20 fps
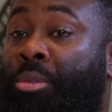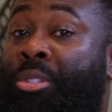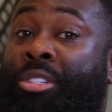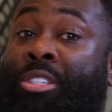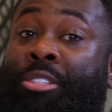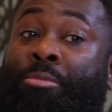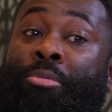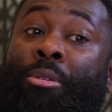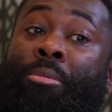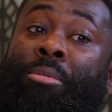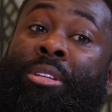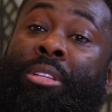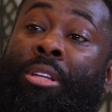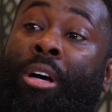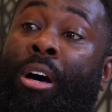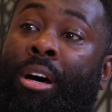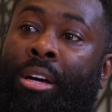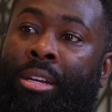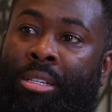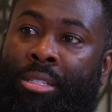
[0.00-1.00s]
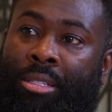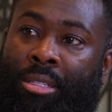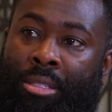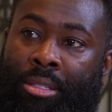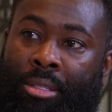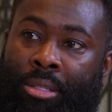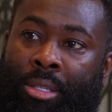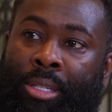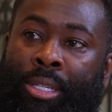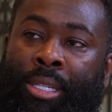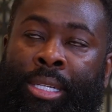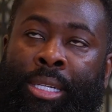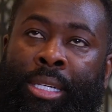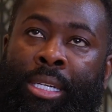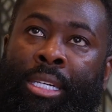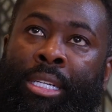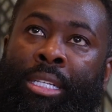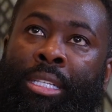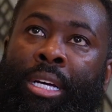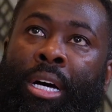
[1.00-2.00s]
which is probably the
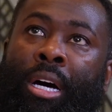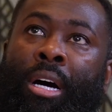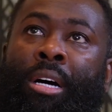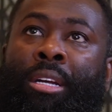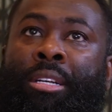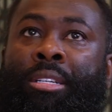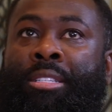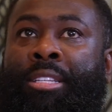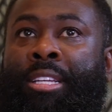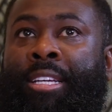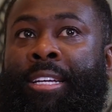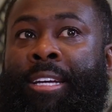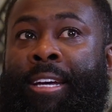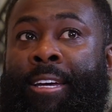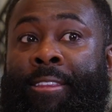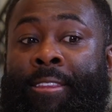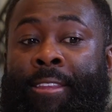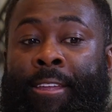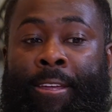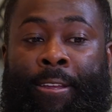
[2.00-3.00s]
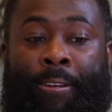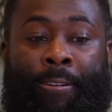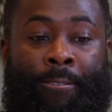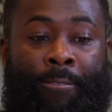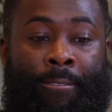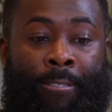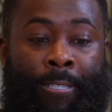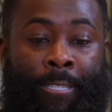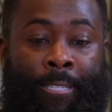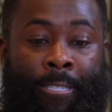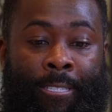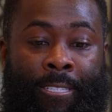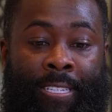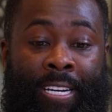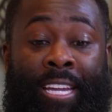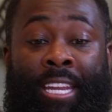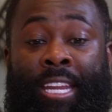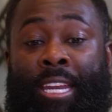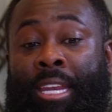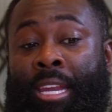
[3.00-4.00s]
hardest thing. And then
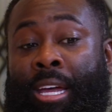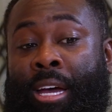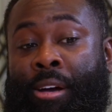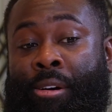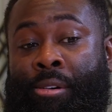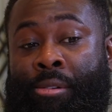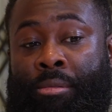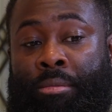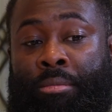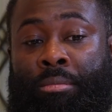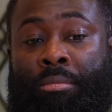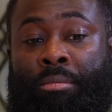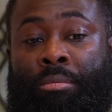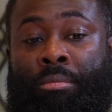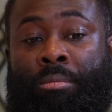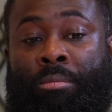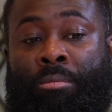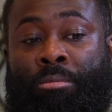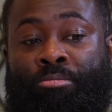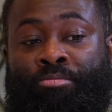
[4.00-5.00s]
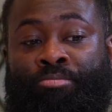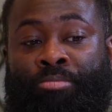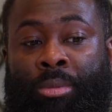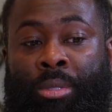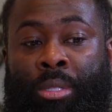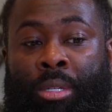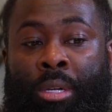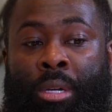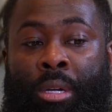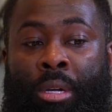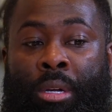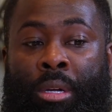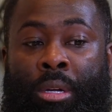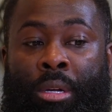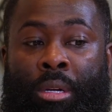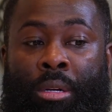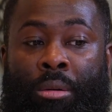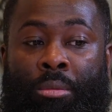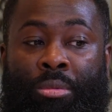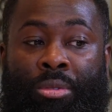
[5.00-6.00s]
now
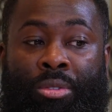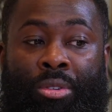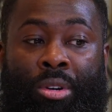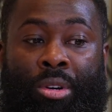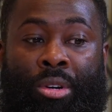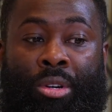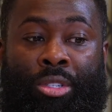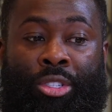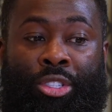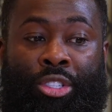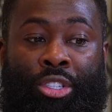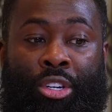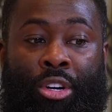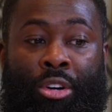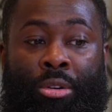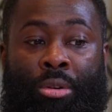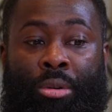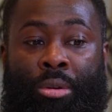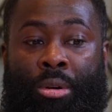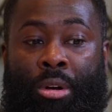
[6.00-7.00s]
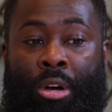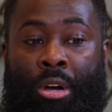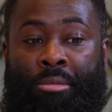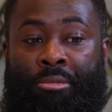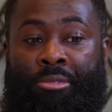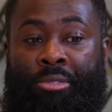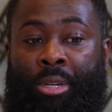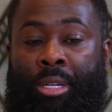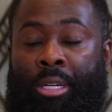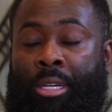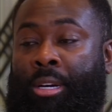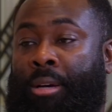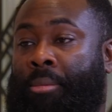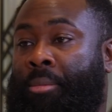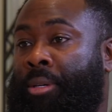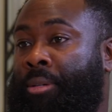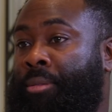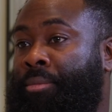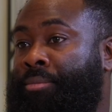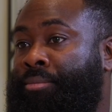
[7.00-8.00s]
we've got a show hopefully
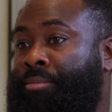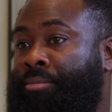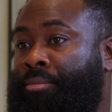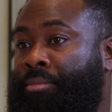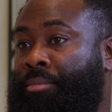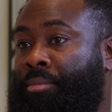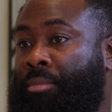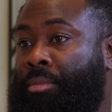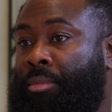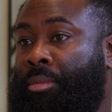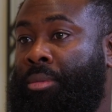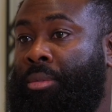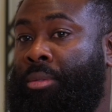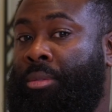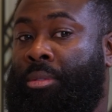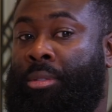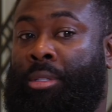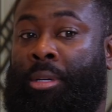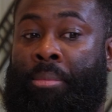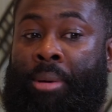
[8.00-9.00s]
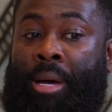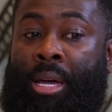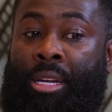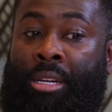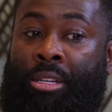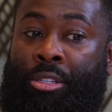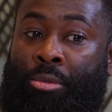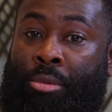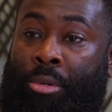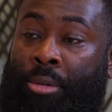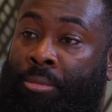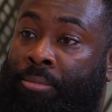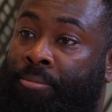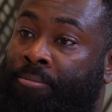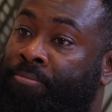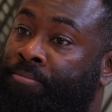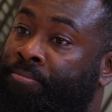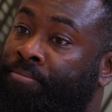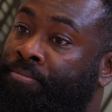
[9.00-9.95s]
coming about it as well.